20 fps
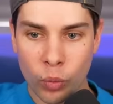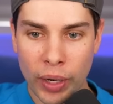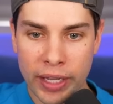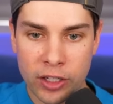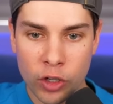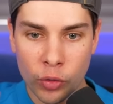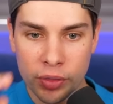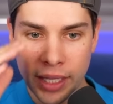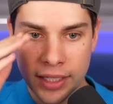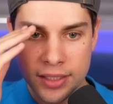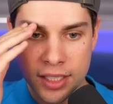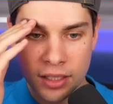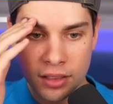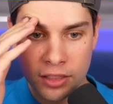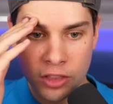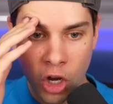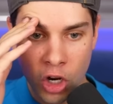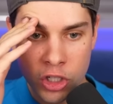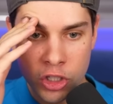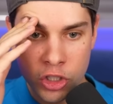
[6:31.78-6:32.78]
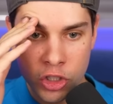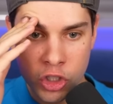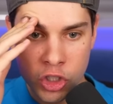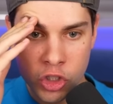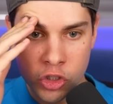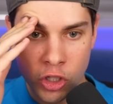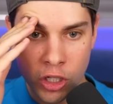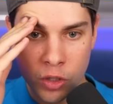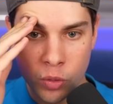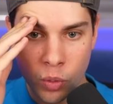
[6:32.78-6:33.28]
Wait, no, that's a
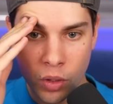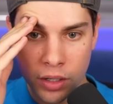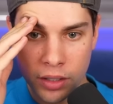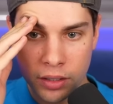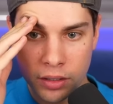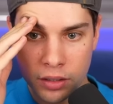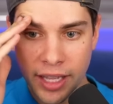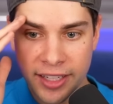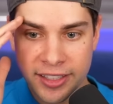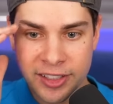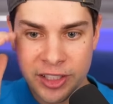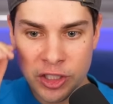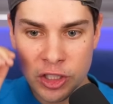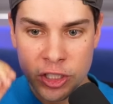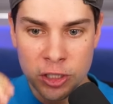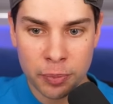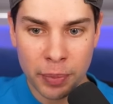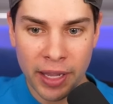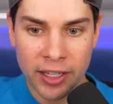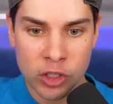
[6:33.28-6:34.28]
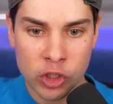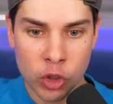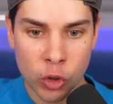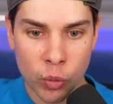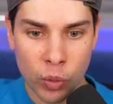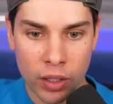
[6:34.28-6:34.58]
Thunderstruck one. That's a special